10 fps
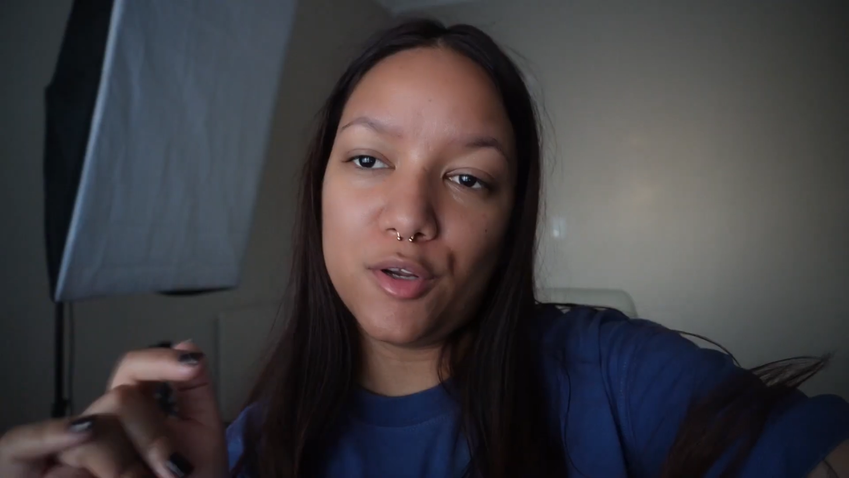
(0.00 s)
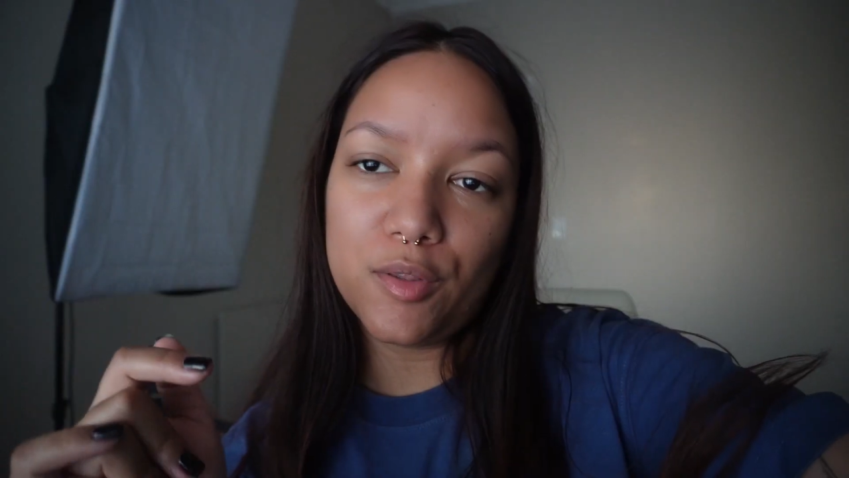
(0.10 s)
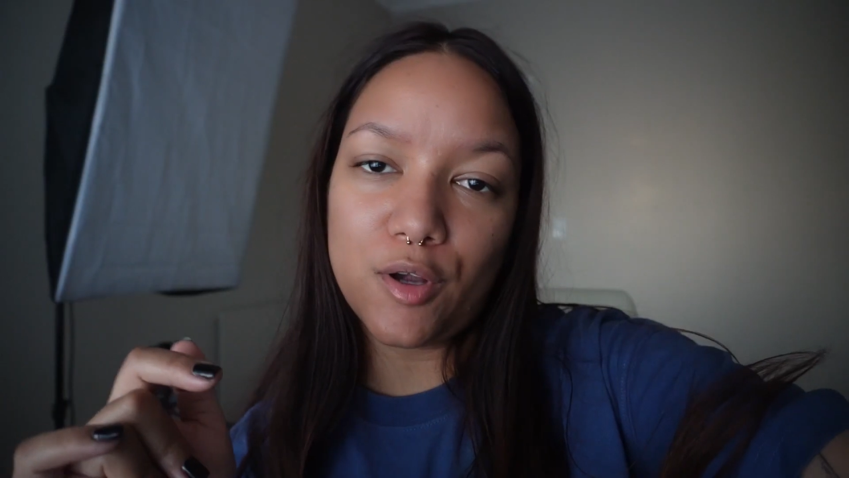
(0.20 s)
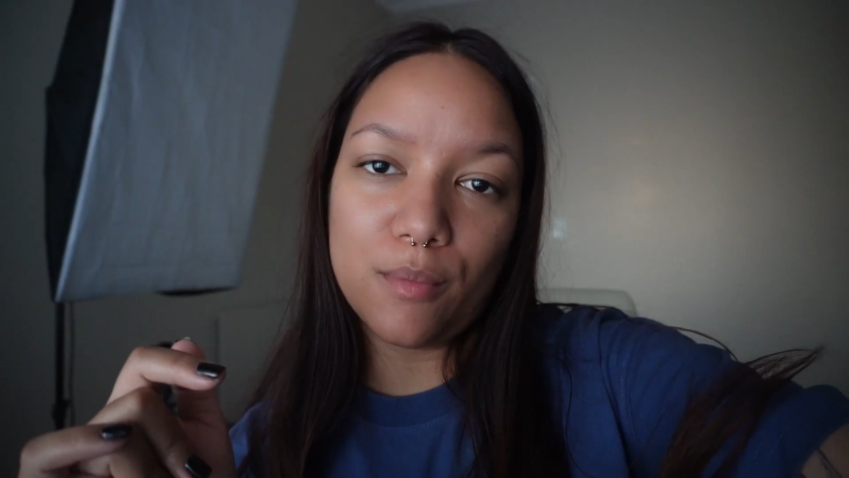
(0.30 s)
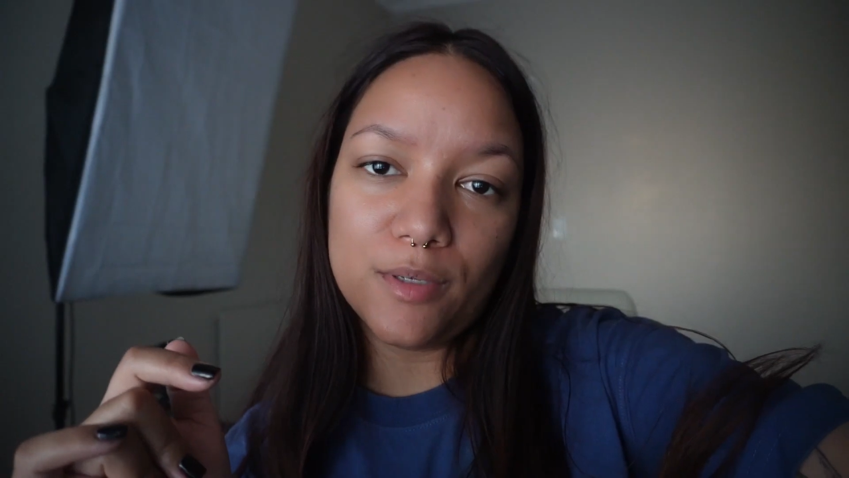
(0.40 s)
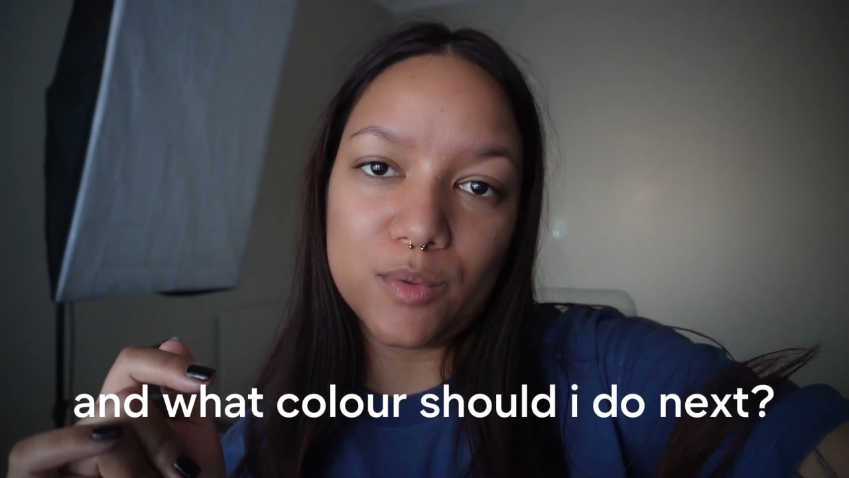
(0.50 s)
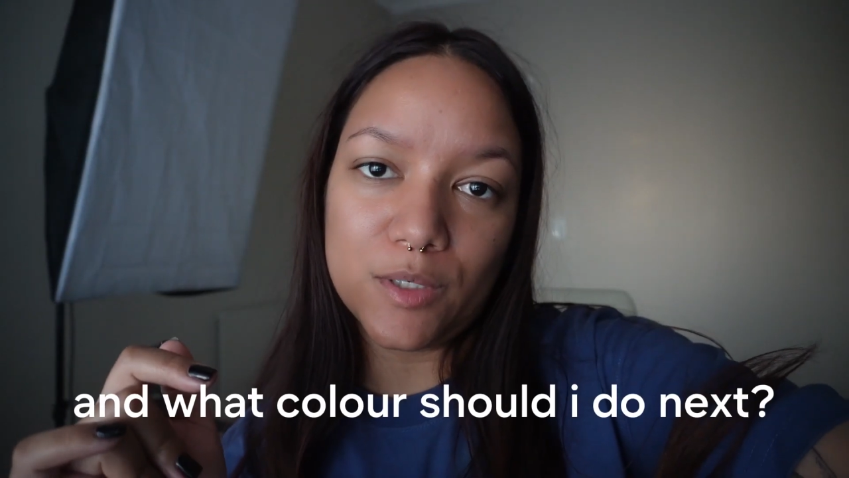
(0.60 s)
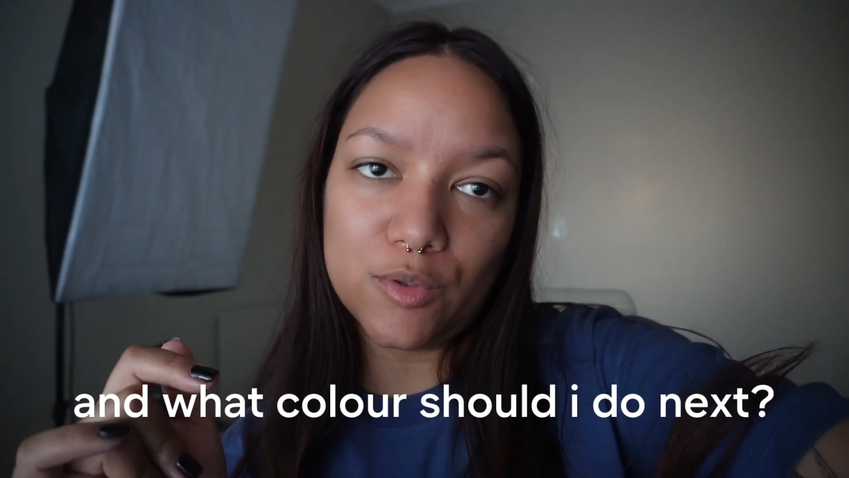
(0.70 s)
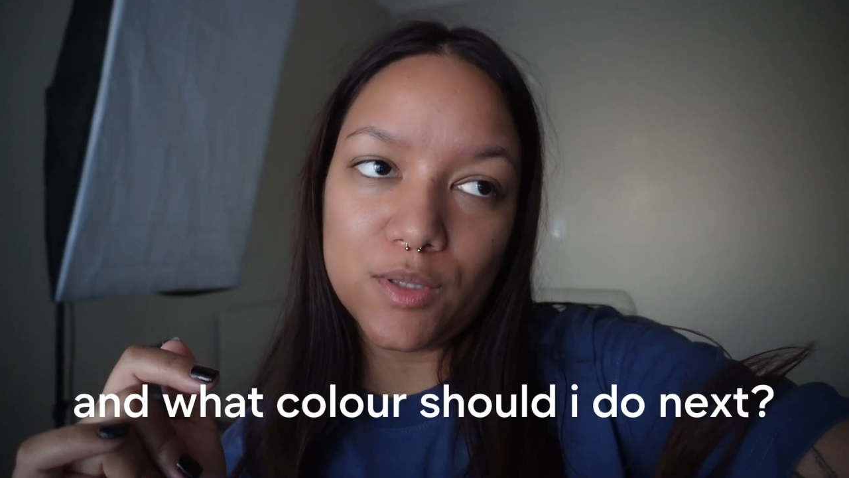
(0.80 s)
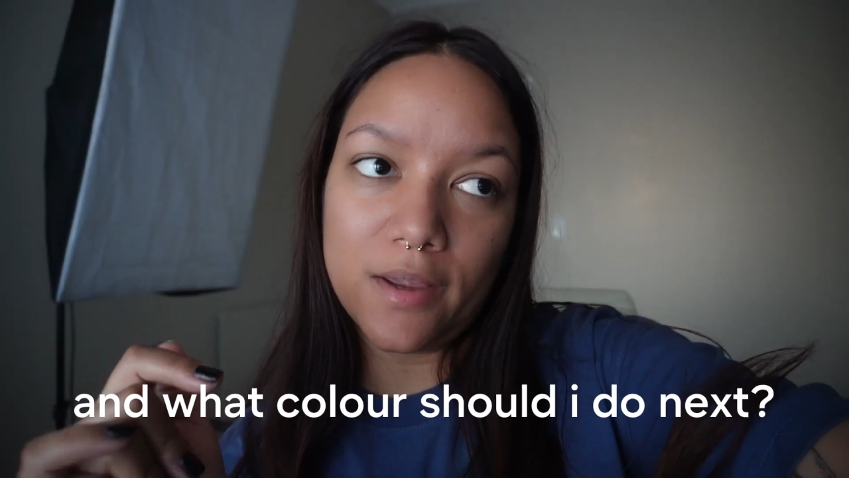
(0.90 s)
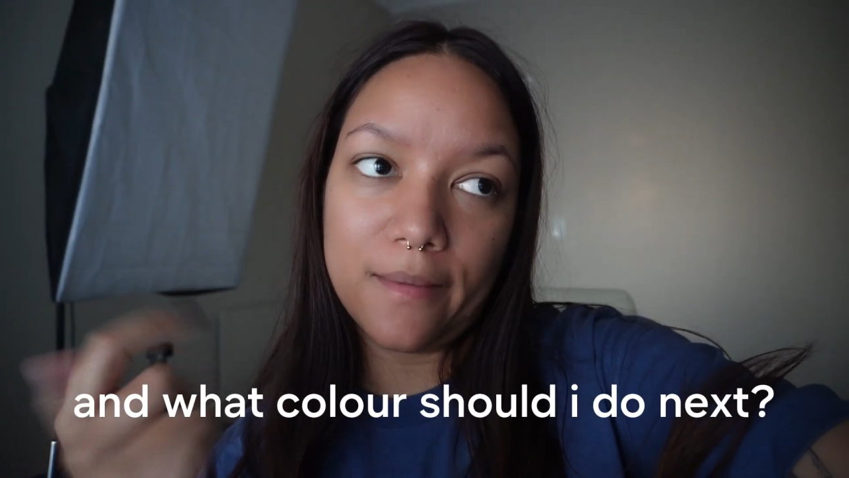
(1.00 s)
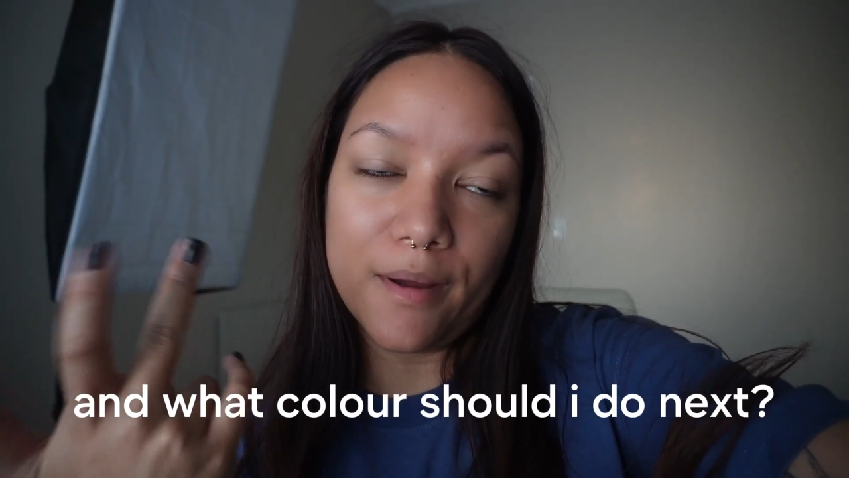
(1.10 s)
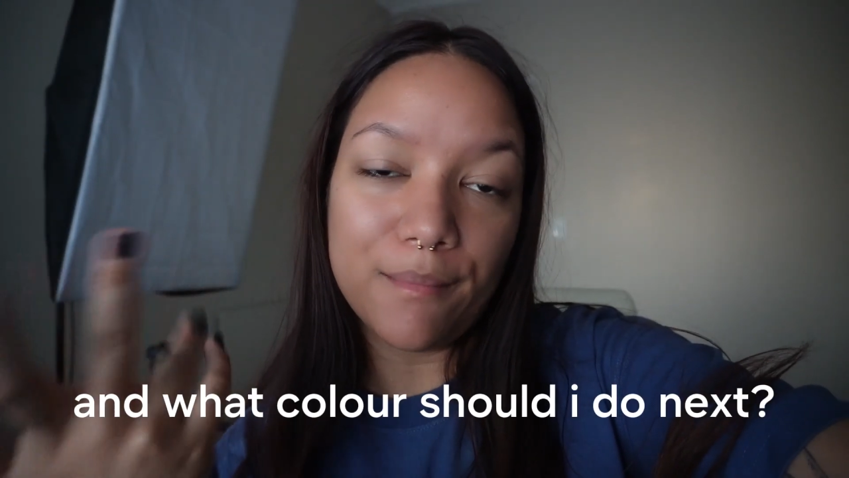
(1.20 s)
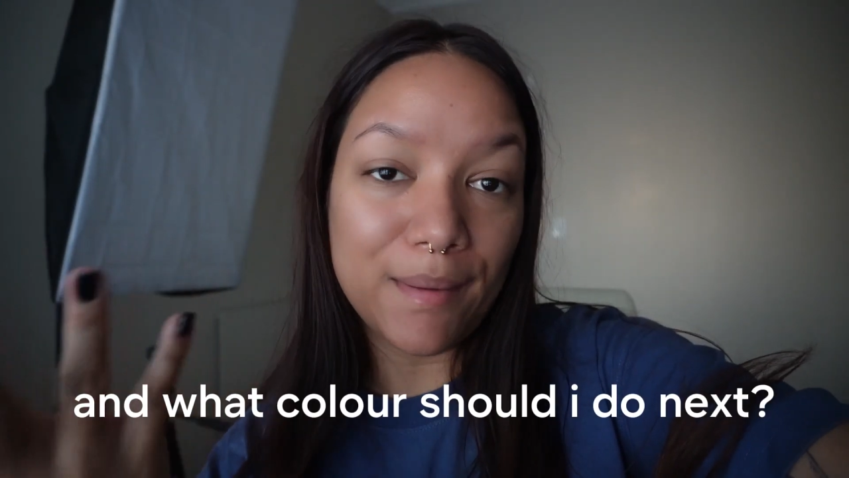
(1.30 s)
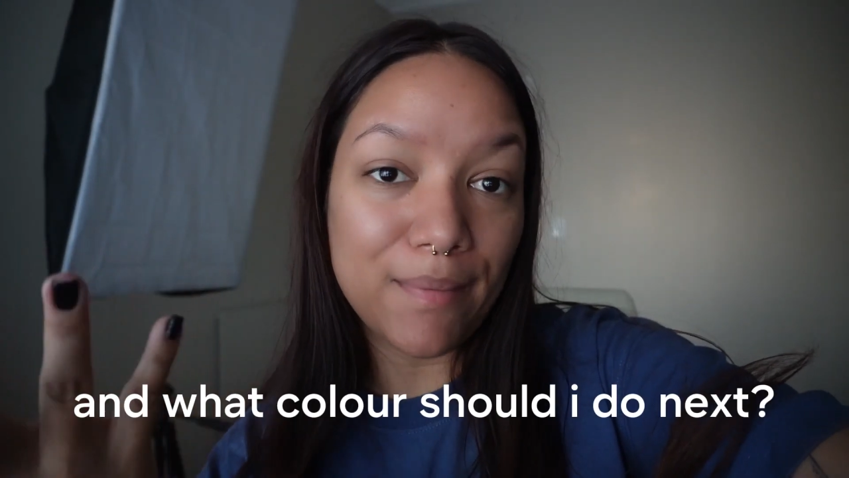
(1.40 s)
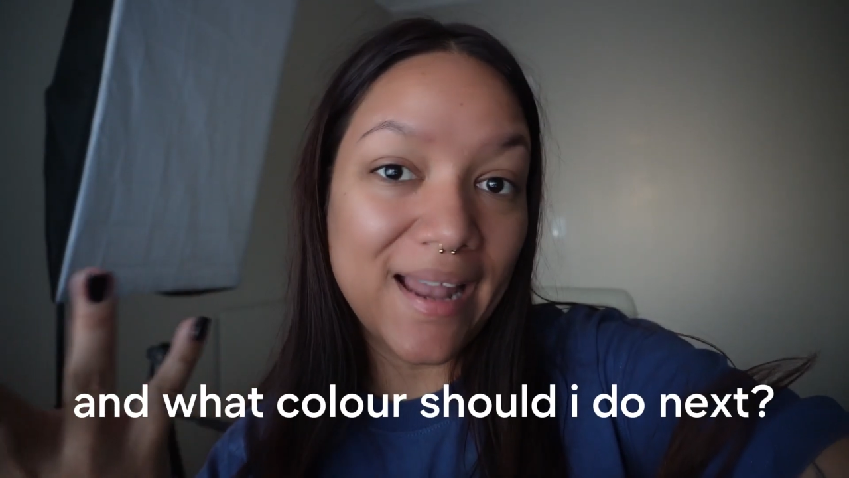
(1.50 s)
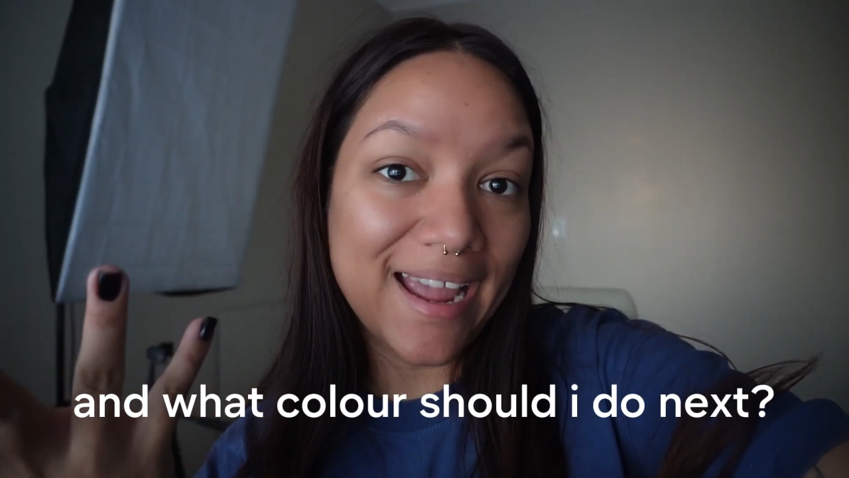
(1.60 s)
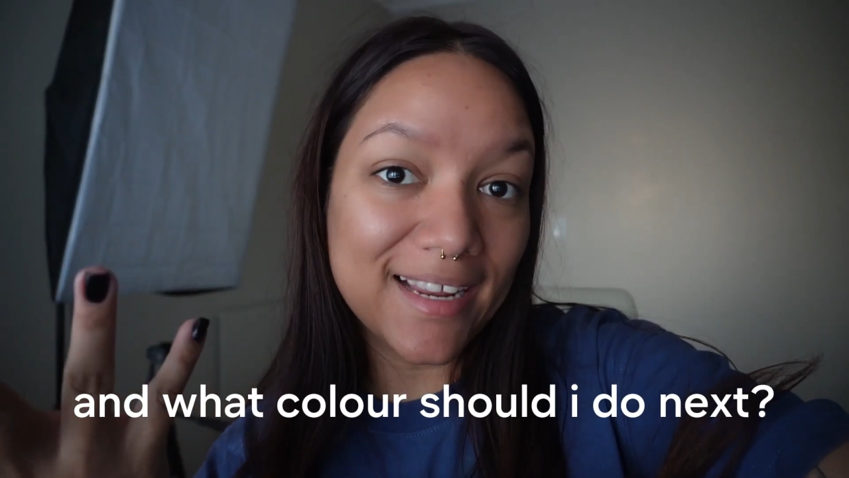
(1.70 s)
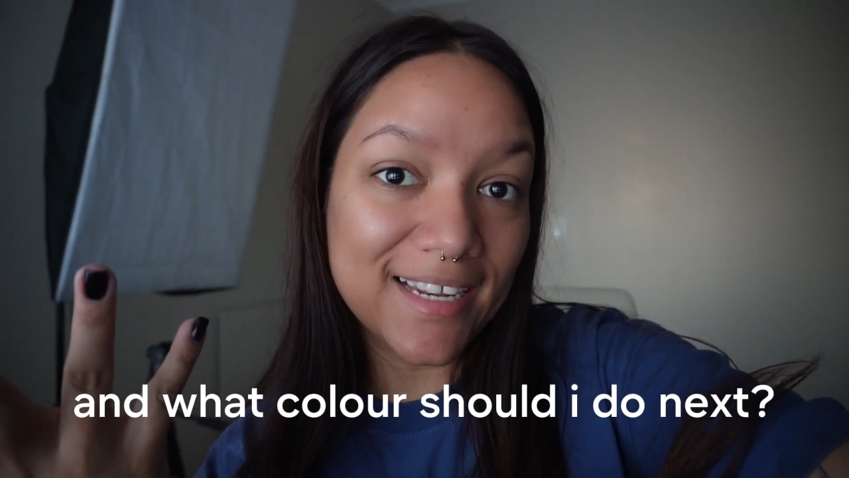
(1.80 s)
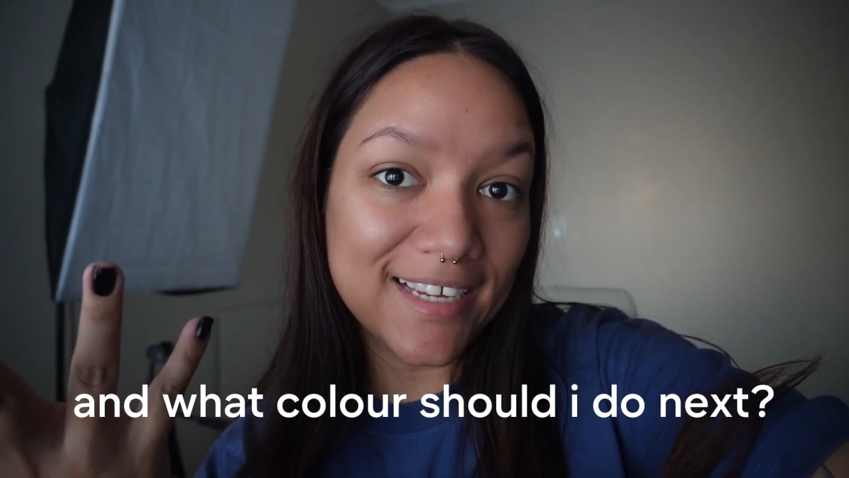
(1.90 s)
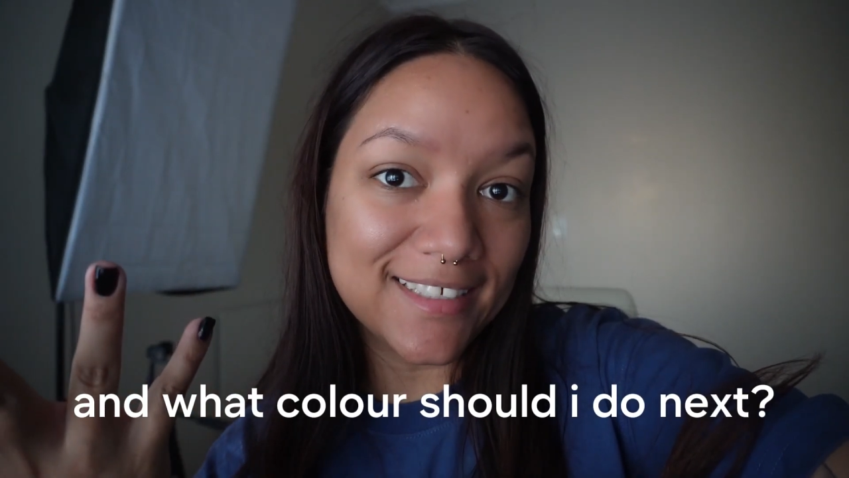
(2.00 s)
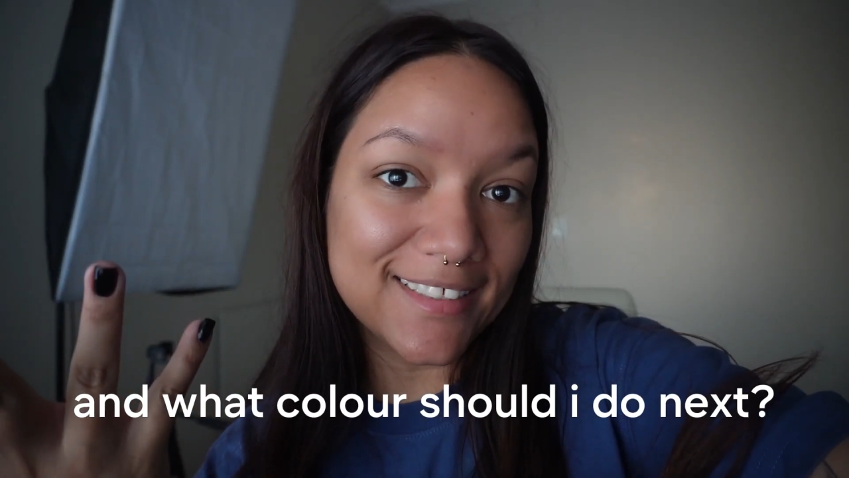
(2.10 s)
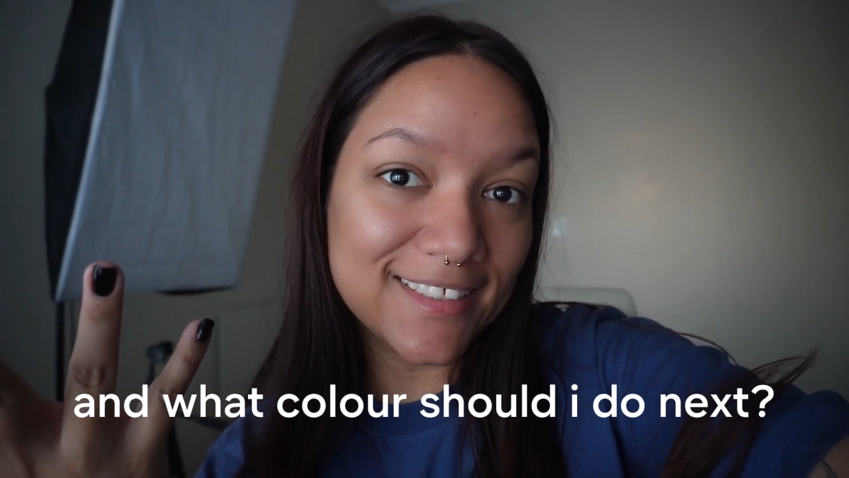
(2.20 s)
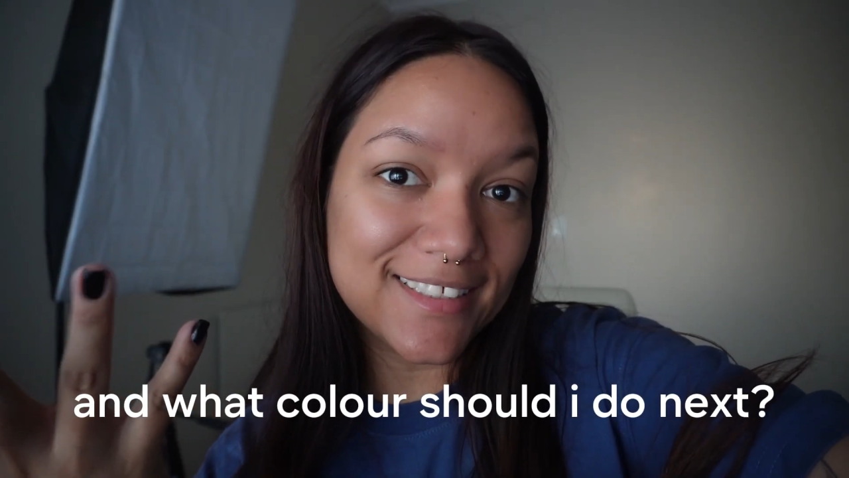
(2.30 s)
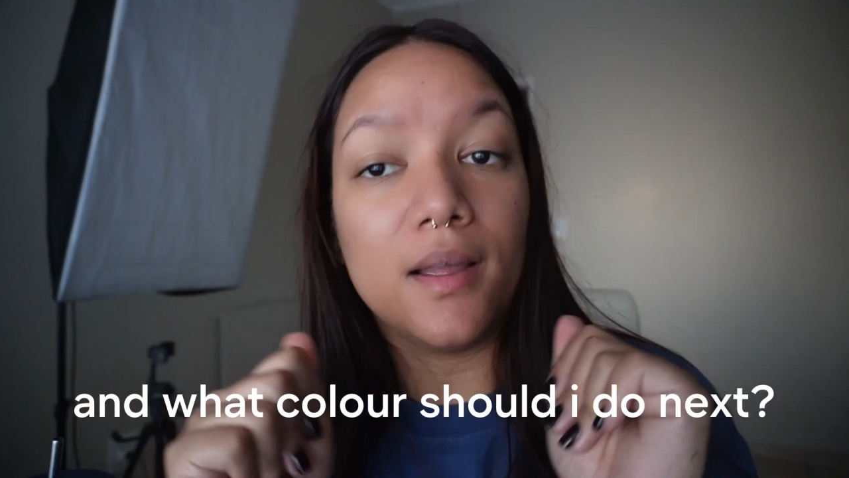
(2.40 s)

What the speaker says: in the comments what you think about my black nails.